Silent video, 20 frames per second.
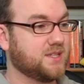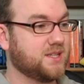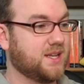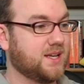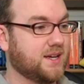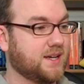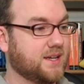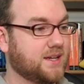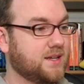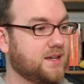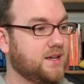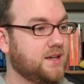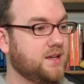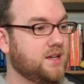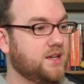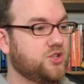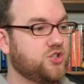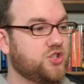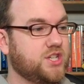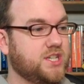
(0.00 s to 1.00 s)
to like,
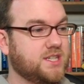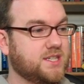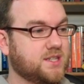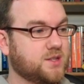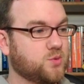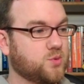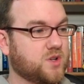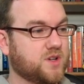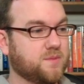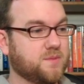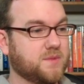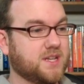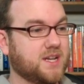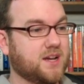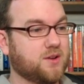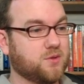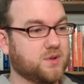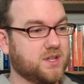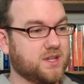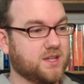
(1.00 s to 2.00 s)
cheese is one of them that
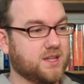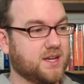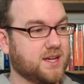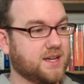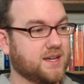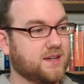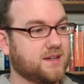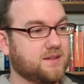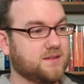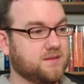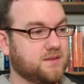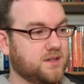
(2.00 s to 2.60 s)
I really like.